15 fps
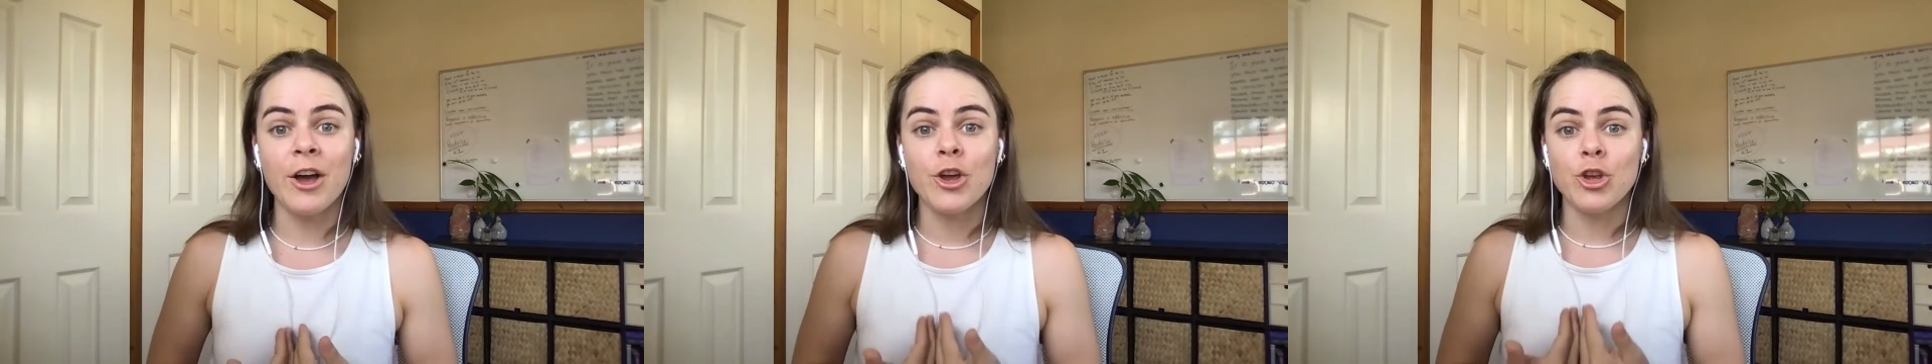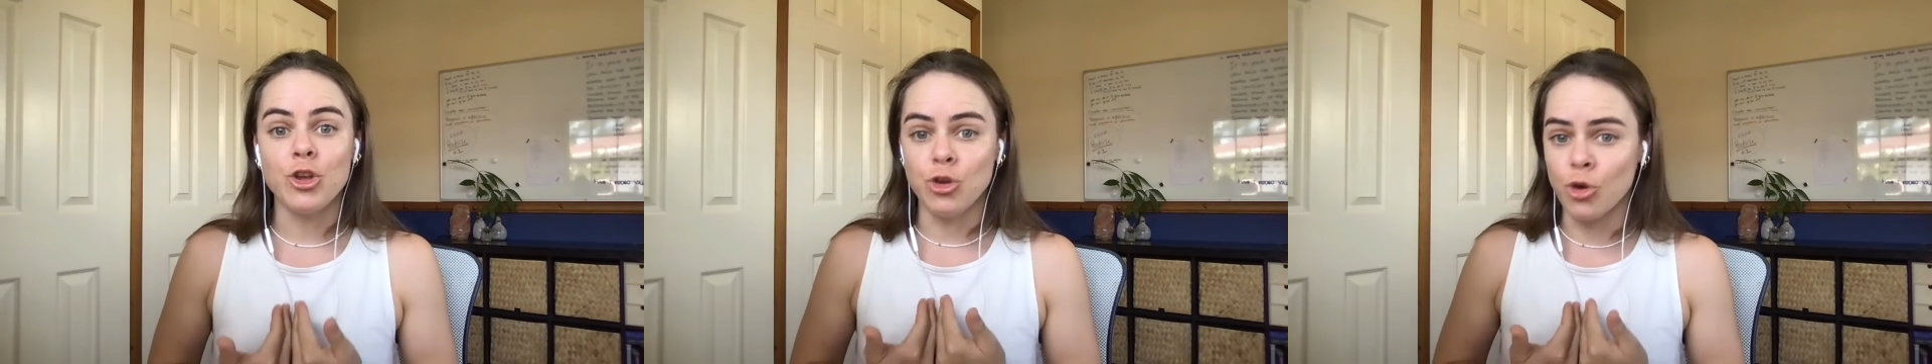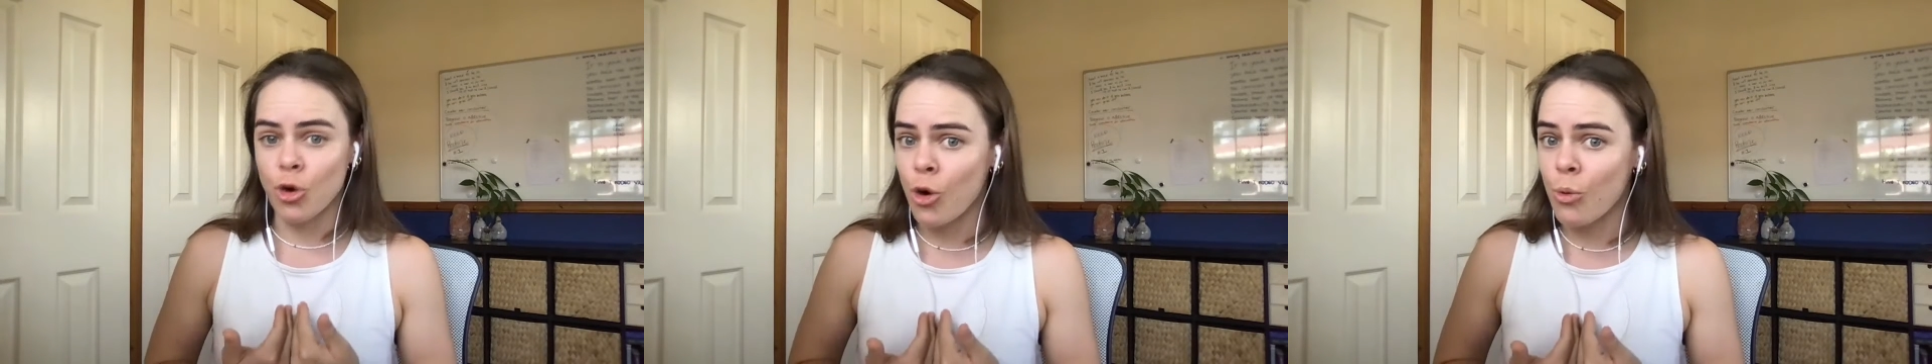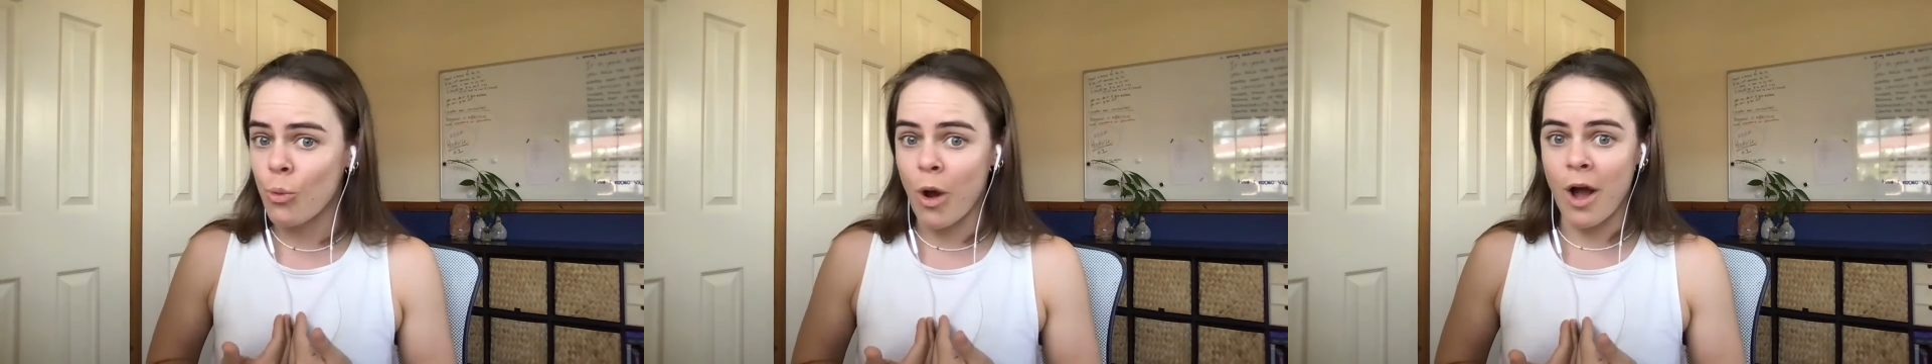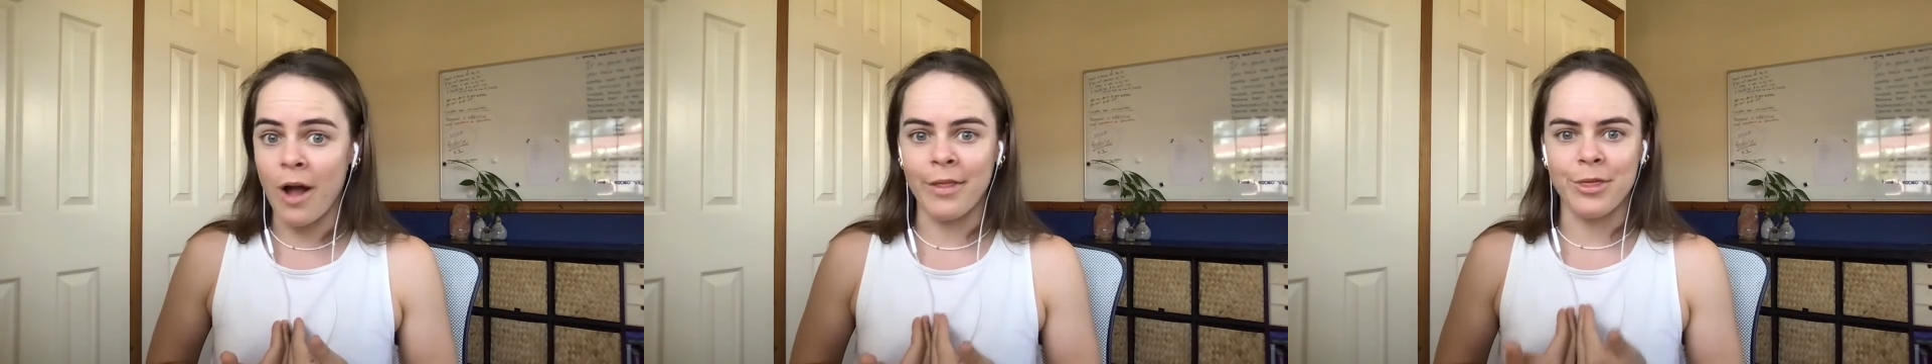your
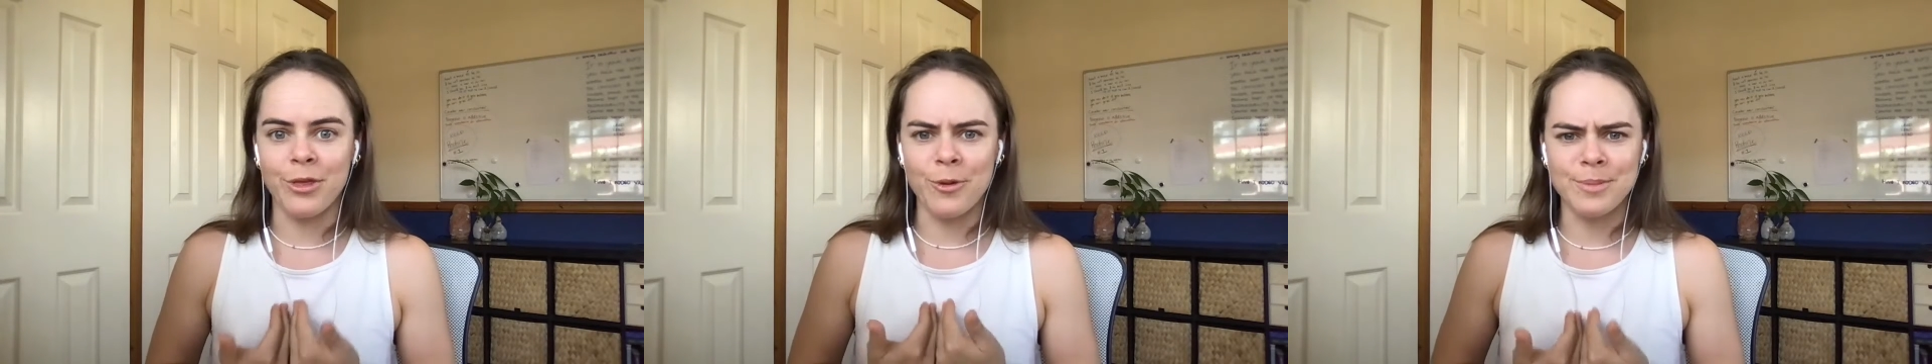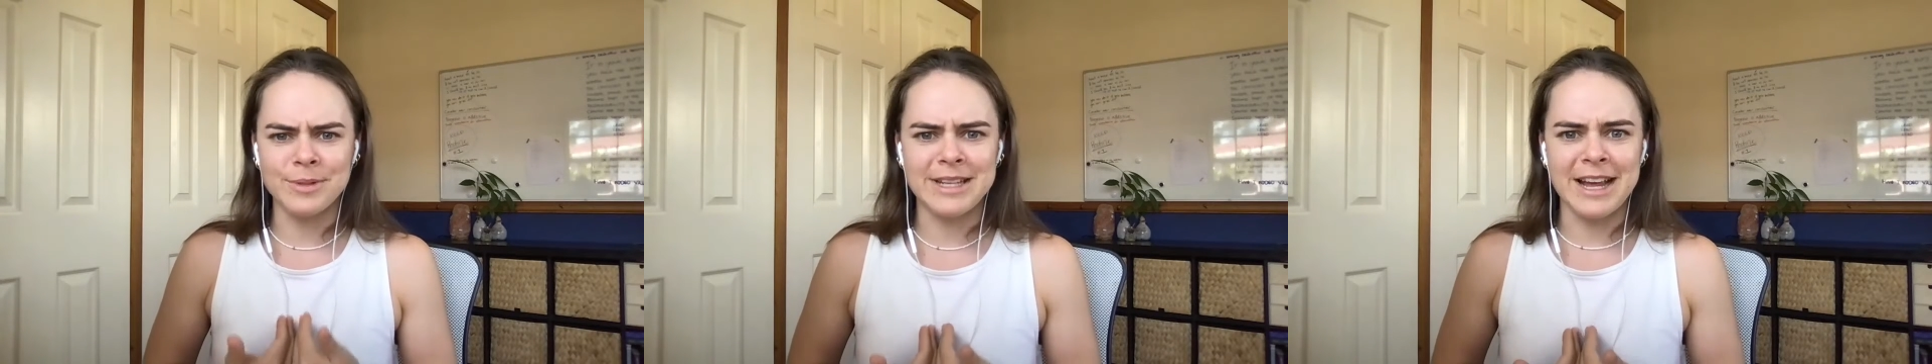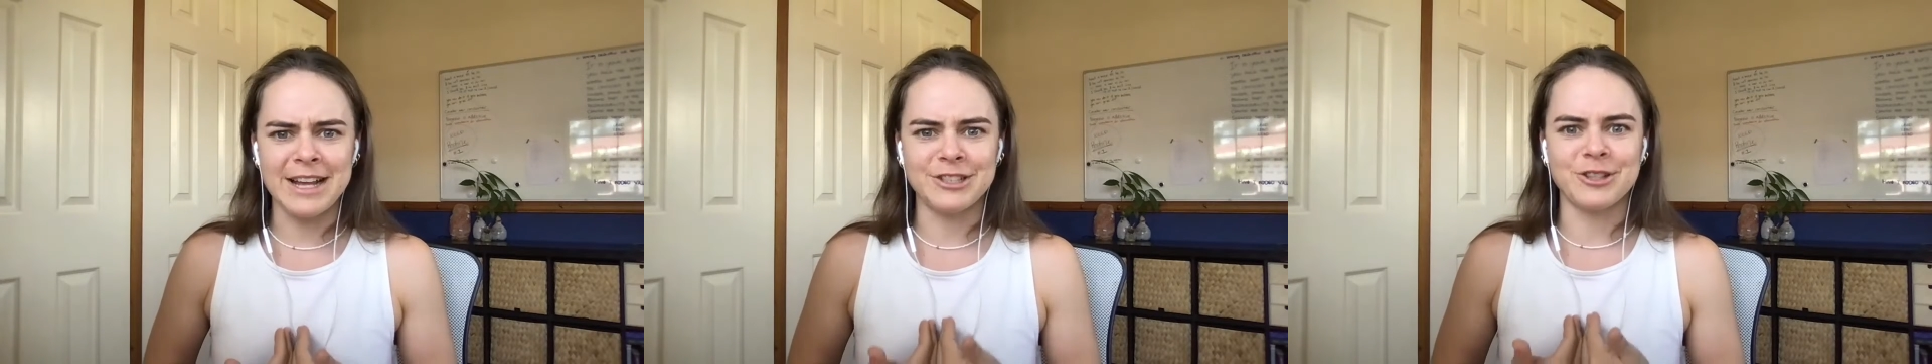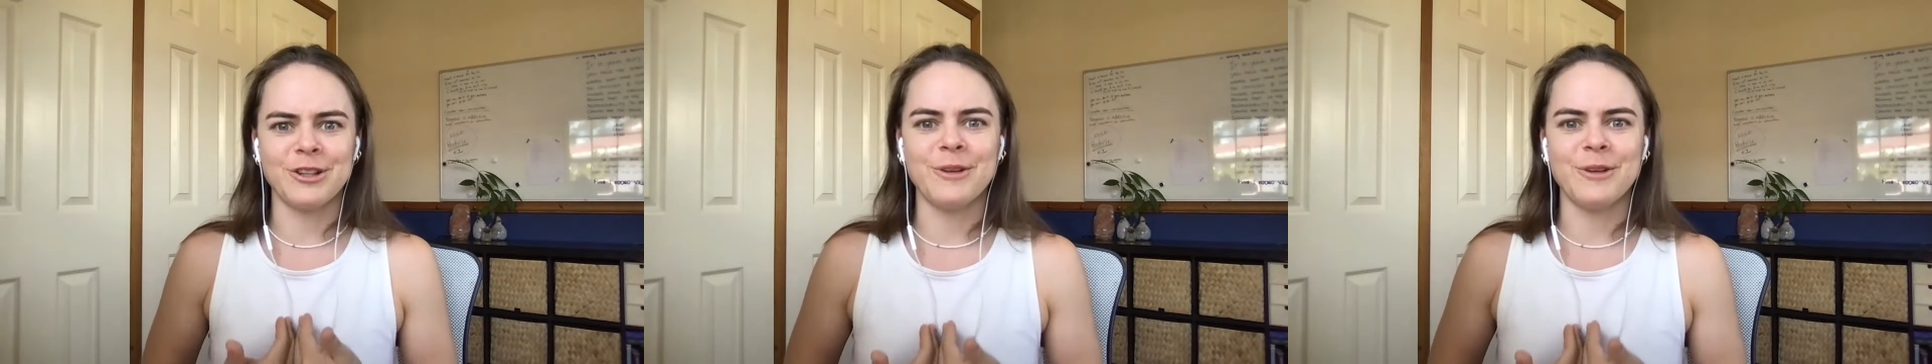worth, your potential,